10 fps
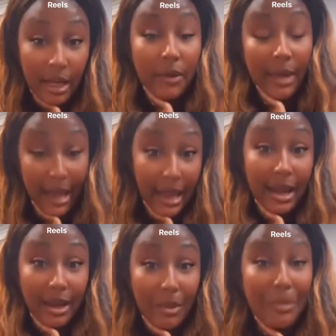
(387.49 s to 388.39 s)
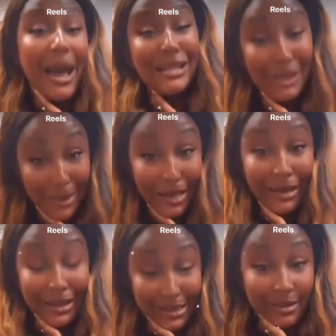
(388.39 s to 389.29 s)
okay, mind your
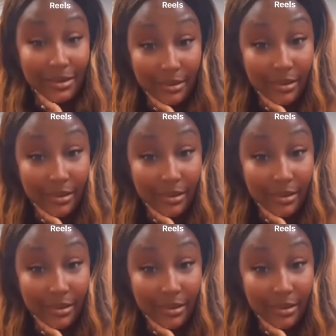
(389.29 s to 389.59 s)
business.